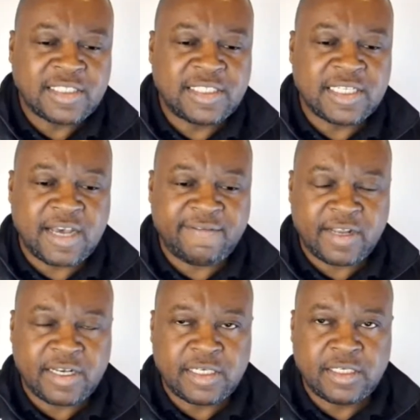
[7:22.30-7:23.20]
has
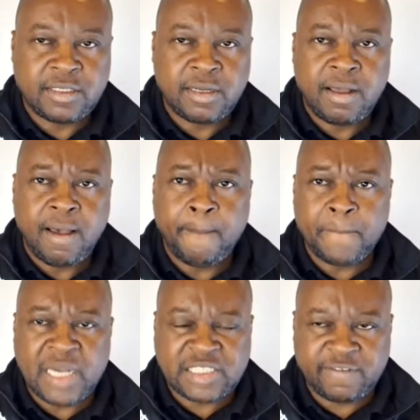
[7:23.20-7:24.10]
discovered
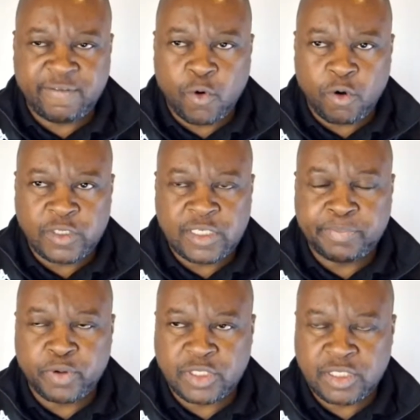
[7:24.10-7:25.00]
massive gold
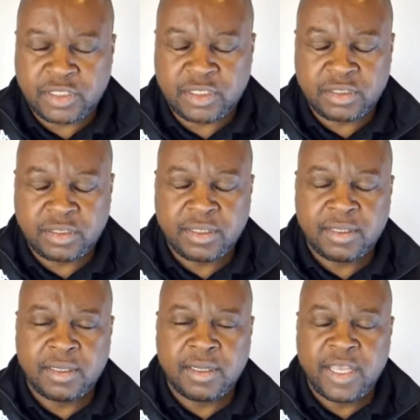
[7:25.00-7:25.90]
deposits
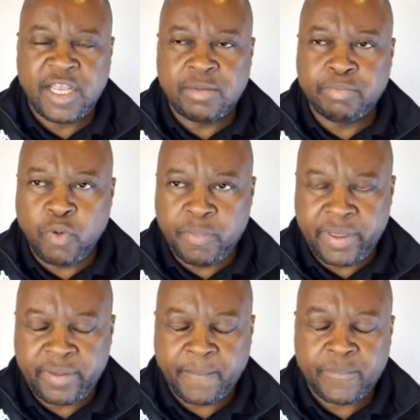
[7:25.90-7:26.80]
in
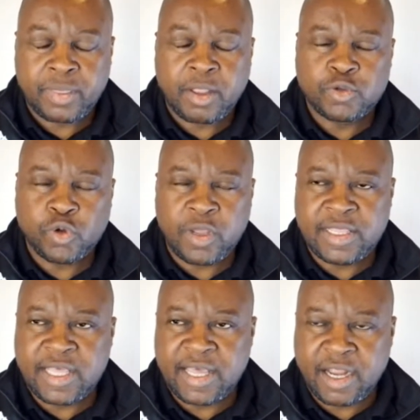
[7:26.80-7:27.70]
Bubi. So
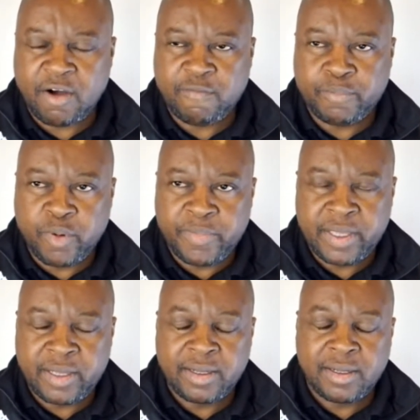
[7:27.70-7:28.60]
in the area of
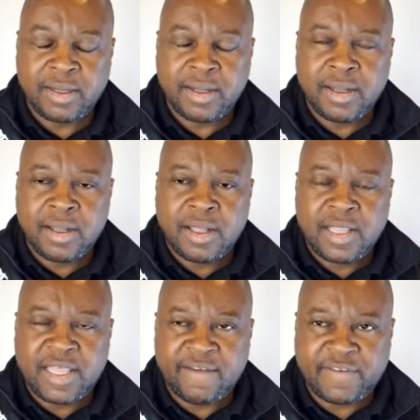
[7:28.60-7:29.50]
Bubi,
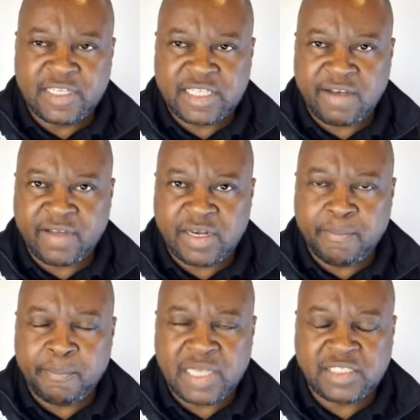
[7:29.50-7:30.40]
they have discovered
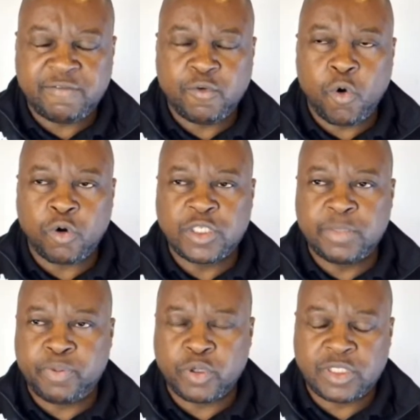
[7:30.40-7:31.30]
massive gold
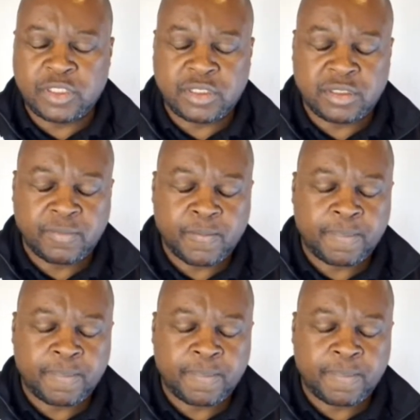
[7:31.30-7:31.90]
deposits